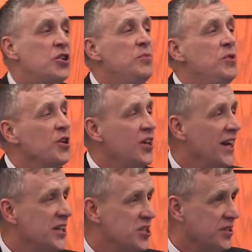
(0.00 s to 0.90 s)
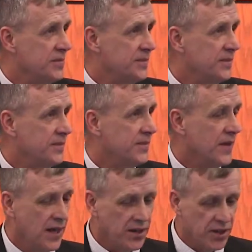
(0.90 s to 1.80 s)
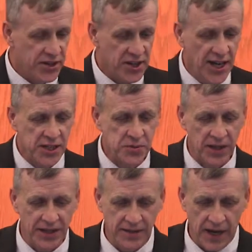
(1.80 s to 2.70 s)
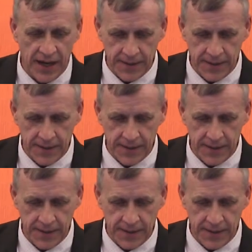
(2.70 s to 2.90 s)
Communication and things we can